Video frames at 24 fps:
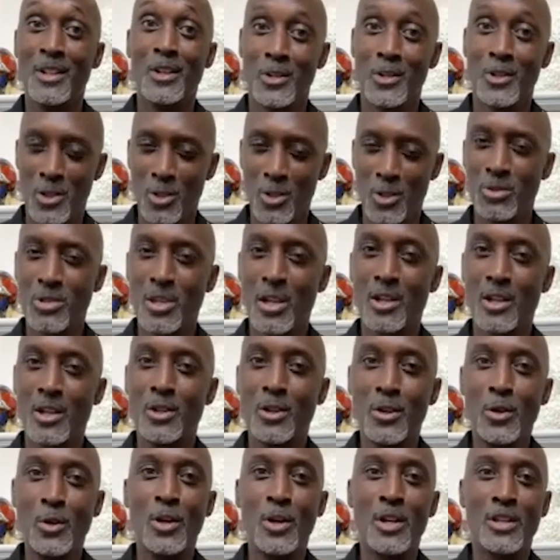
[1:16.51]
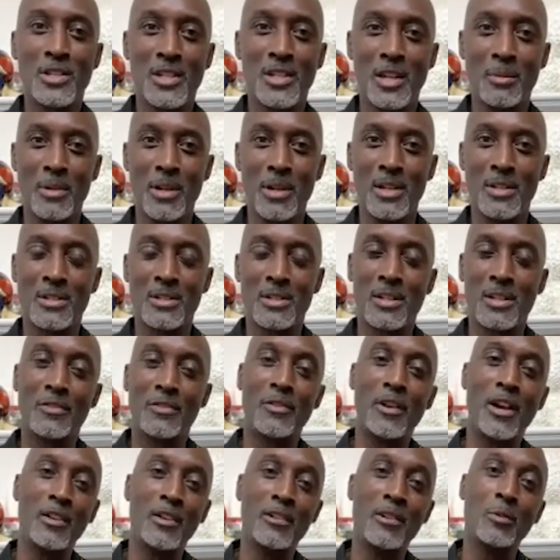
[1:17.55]
She will tell you who her team is. And if
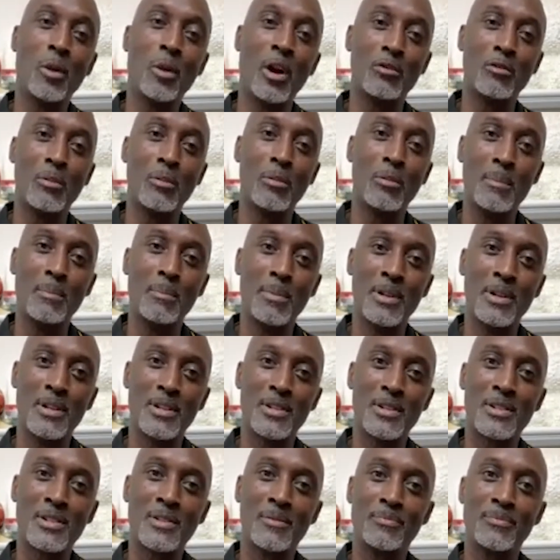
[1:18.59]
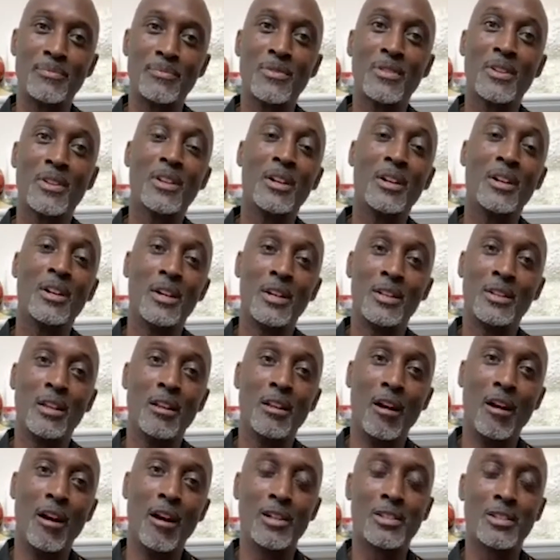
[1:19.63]
anyone remembers the
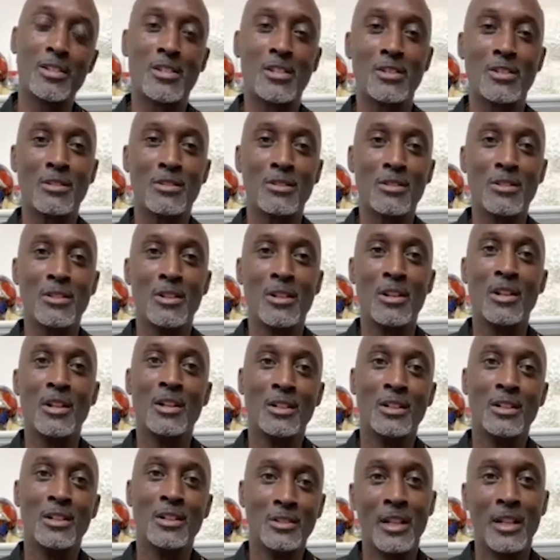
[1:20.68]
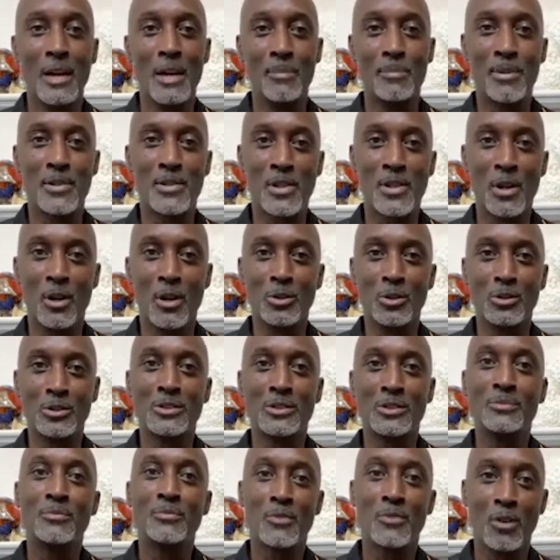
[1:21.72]
last episode
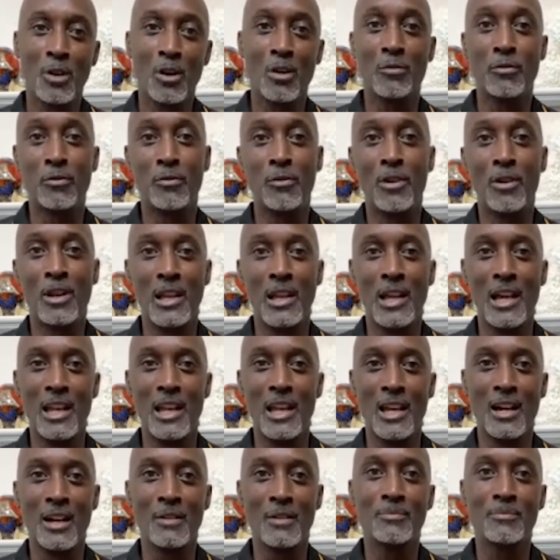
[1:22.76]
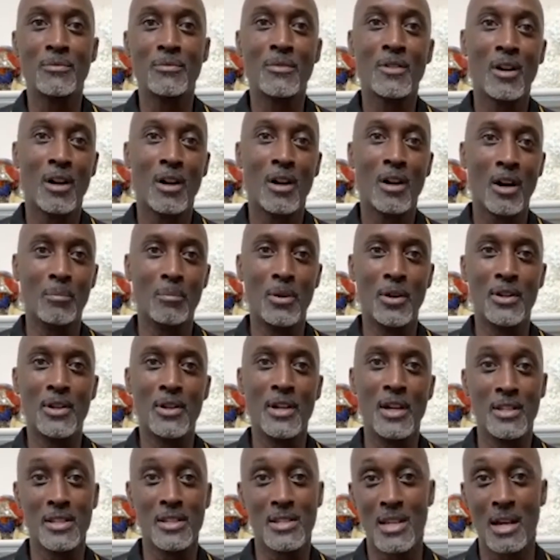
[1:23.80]
of Laila
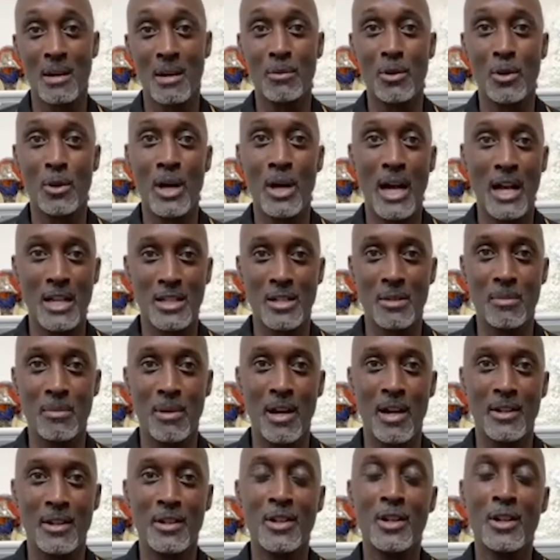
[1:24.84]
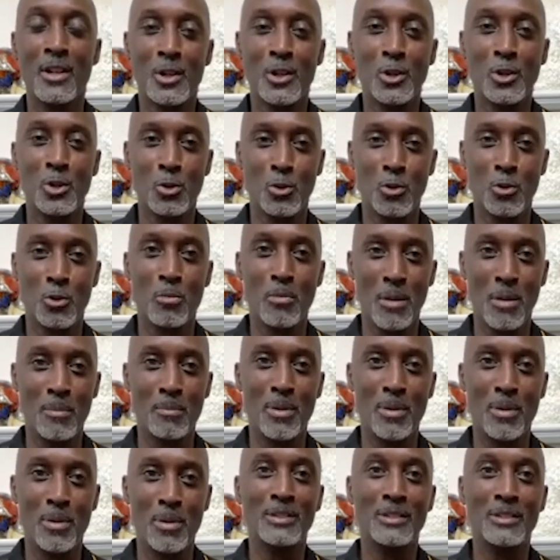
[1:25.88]
Harbert and Samuel Adjiman, you
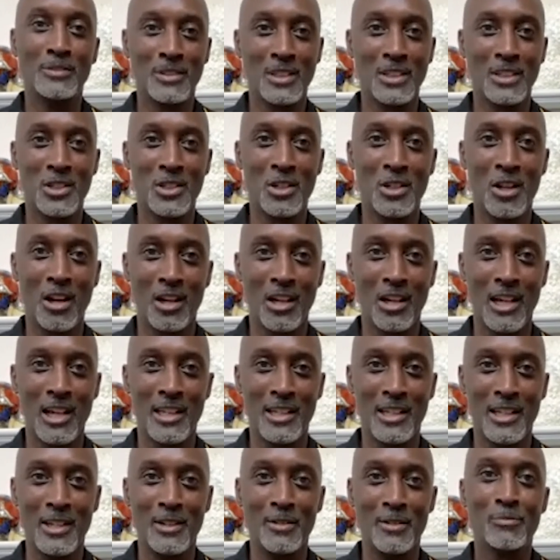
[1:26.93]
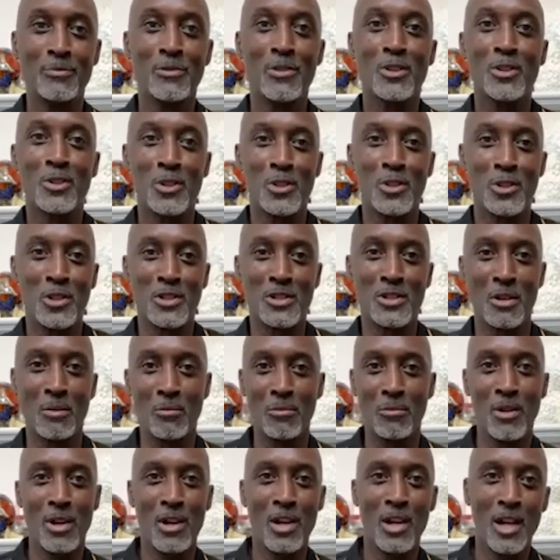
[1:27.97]
remember this young lady. She did
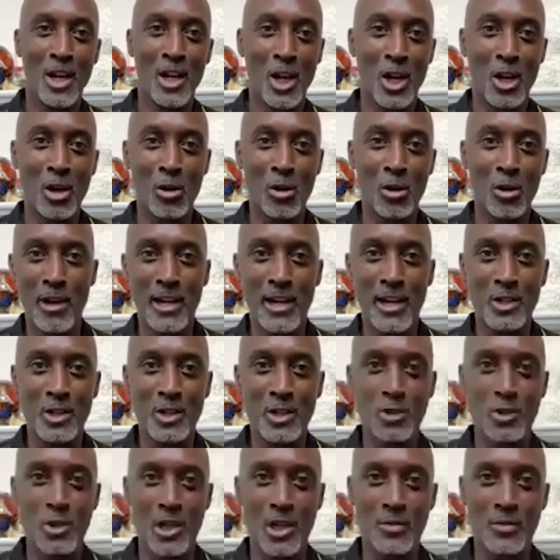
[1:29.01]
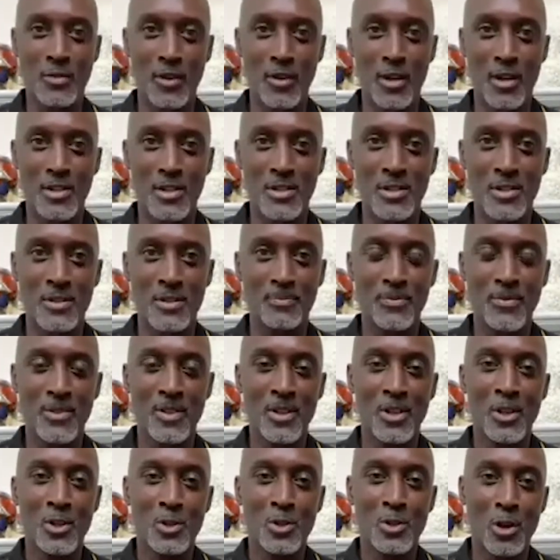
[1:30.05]
some great tricks for us.
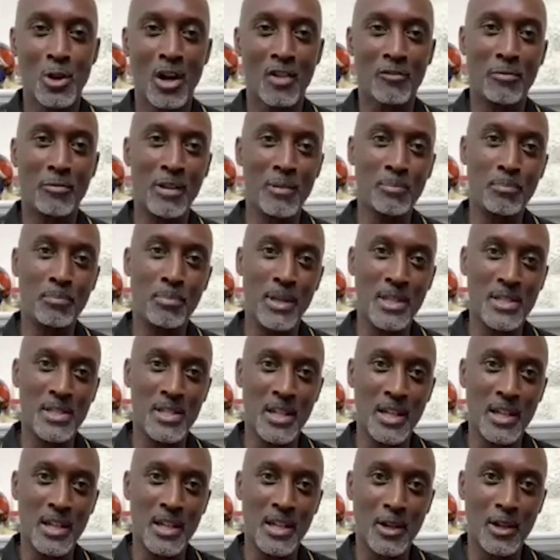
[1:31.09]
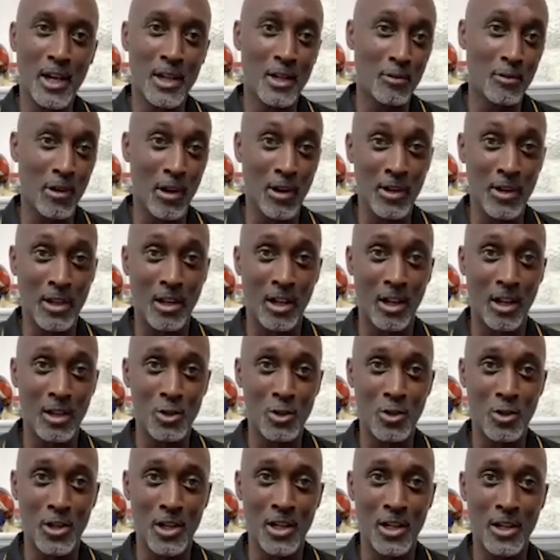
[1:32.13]
So I've been busy going around the
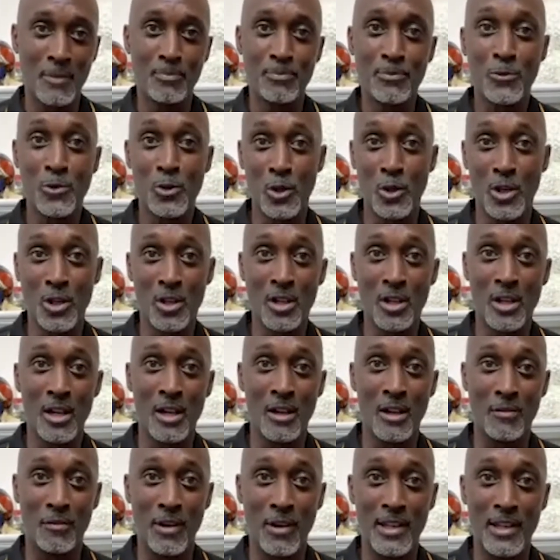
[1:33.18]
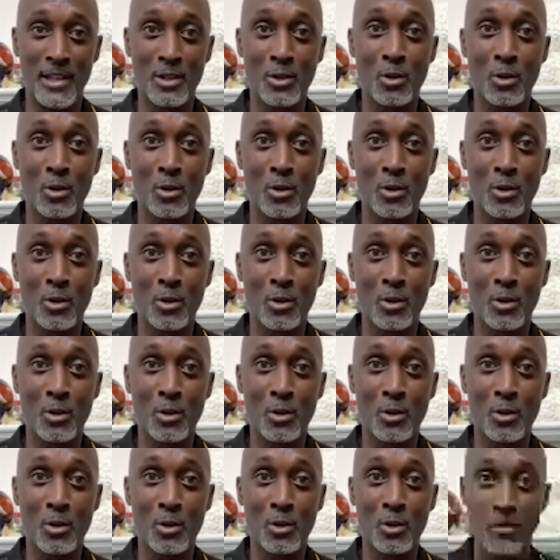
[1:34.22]
country doing event
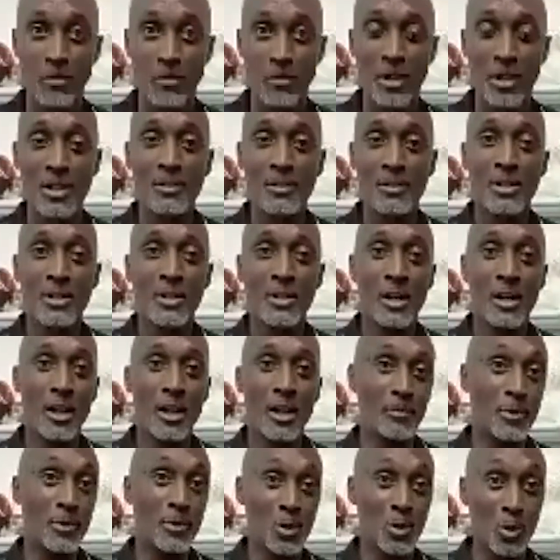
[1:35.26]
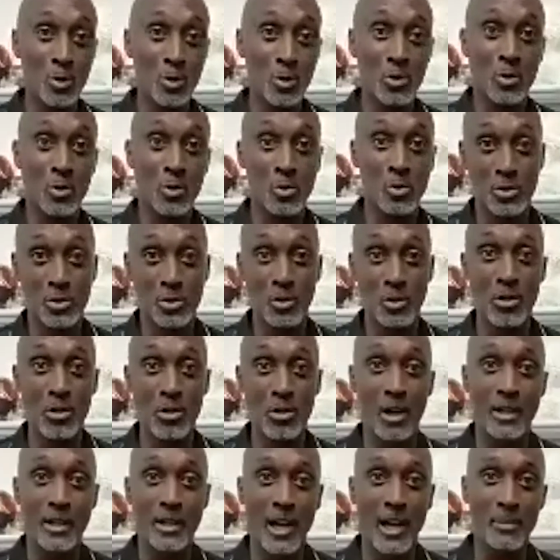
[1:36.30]
liftoff, the Dalton Grant
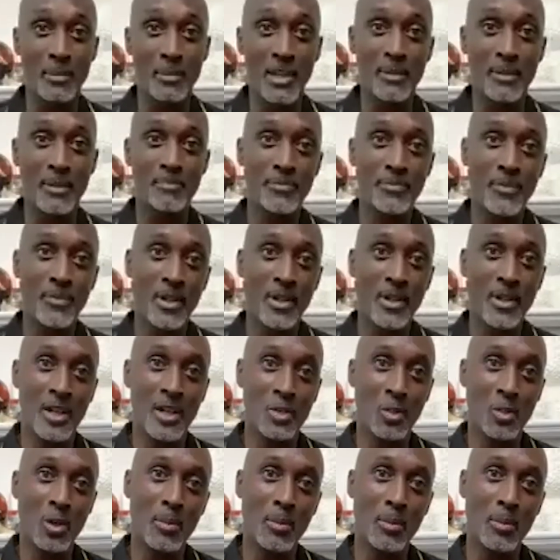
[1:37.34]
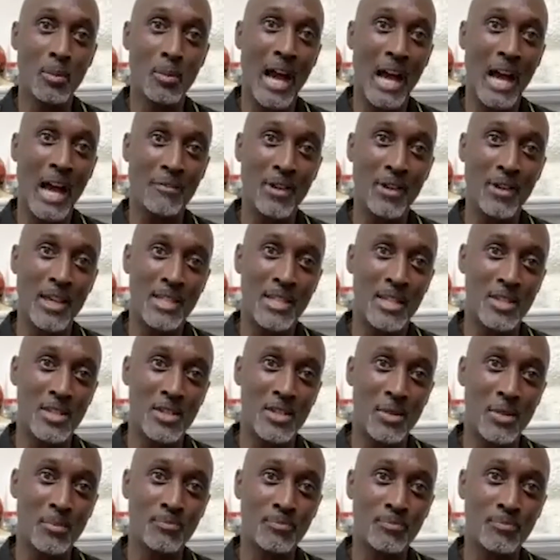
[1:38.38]
Academy. It's all about
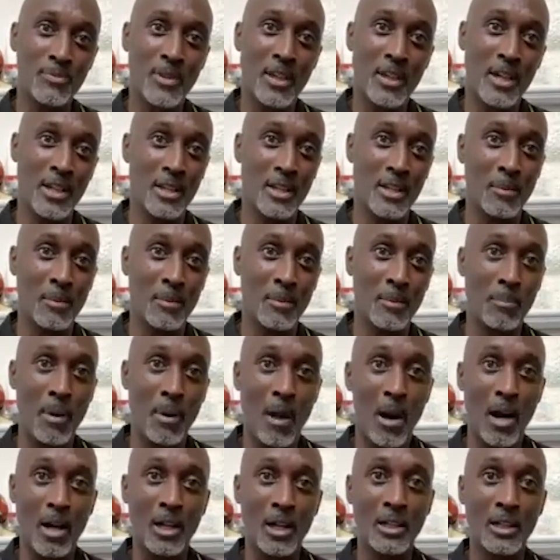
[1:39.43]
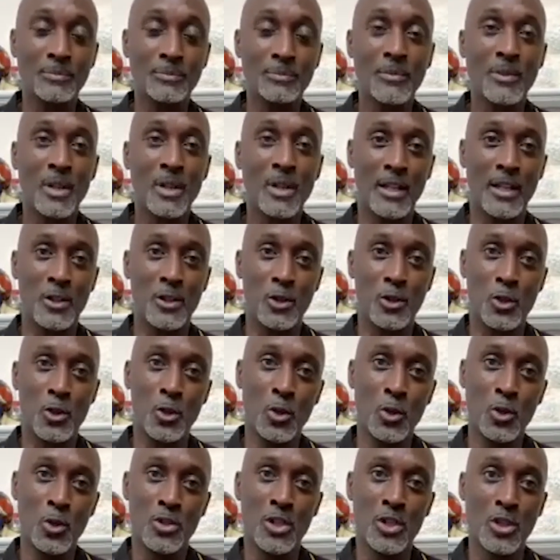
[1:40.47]
athleticism in the park and it's
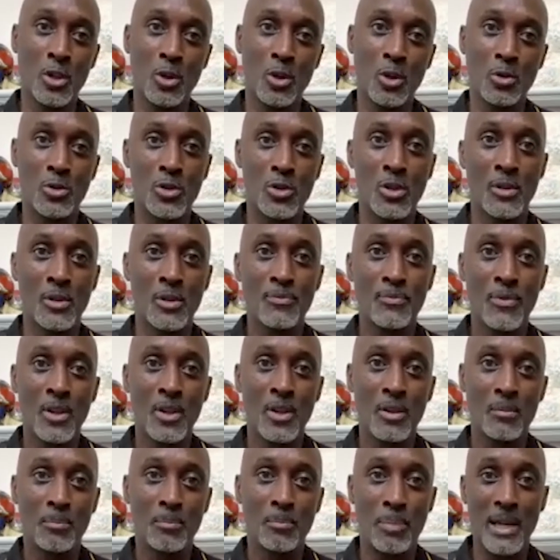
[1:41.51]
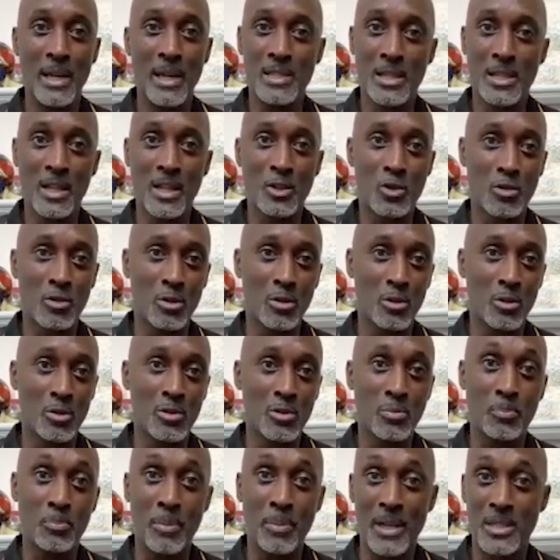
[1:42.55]
using those basic drills,
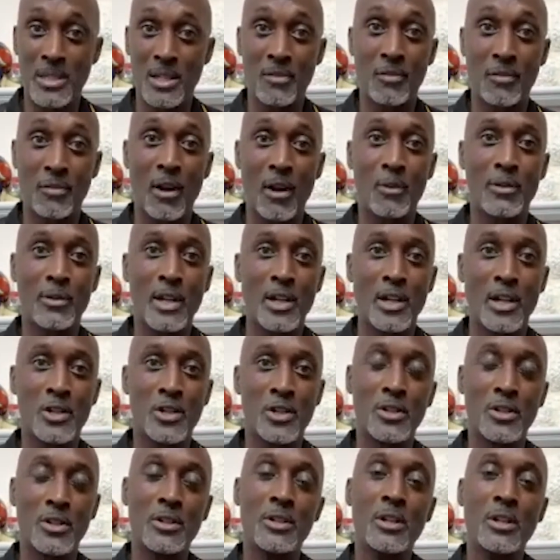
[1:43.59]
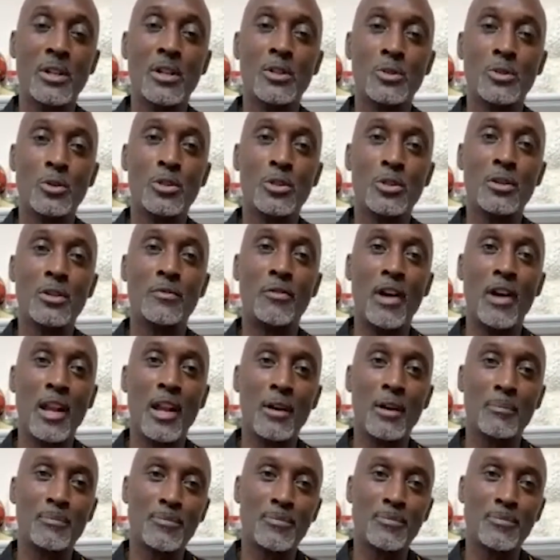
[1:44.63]
basic foundation to develop